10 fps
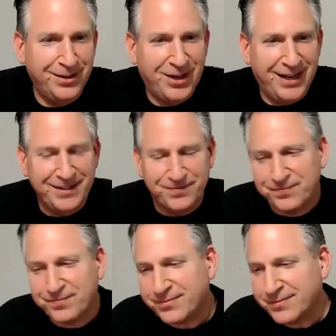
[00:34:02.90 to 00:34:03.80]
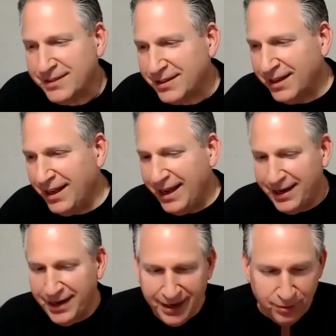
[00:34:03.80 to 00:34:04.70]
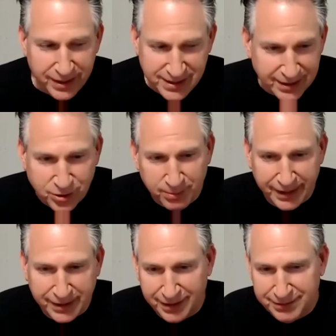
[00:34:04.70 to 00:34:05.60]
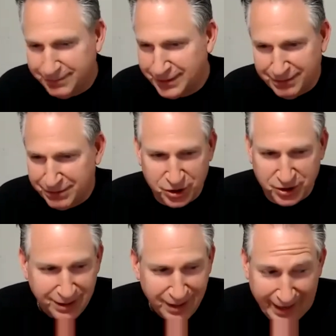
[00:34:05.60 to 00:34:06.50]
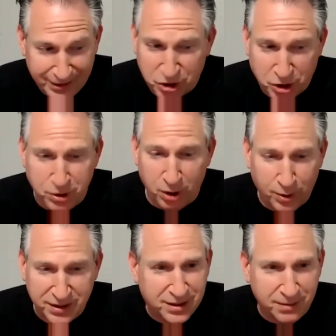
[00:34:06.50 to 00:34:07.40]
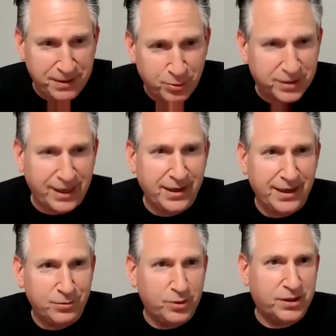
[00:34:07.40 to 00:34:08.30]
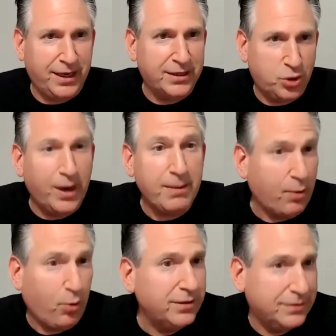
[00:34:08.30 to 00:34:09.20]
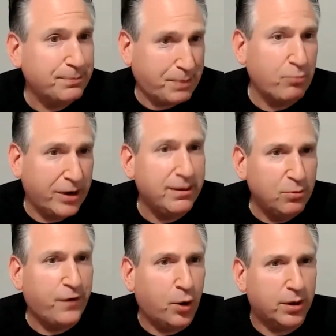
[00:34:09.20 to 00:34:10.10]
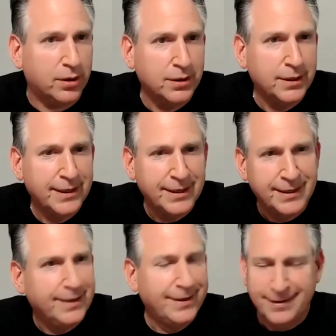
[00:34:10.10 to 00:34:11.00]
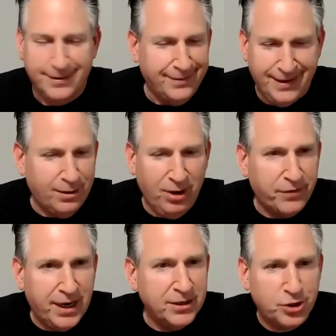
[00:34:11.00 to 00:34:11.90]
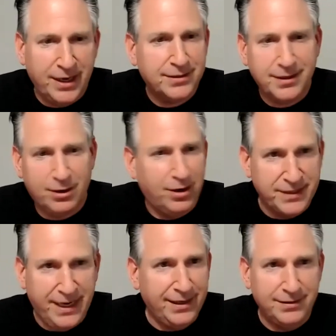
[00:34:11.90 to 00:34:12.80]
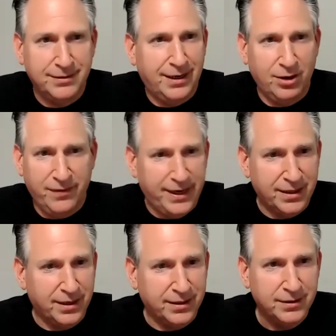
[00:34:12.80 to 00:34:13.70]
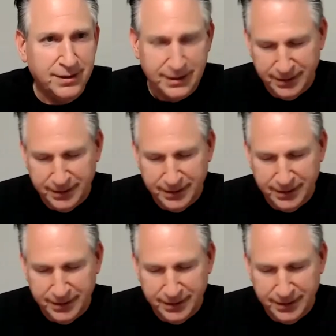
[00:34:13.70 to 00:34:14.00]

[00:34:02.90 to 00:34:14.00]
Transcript: Okay. And I already said to him, just, I just don't know what's going to be with the H O A, but I want, but I'm ready to move forward. I don't have a contract. I don't have a date. I don't have anything.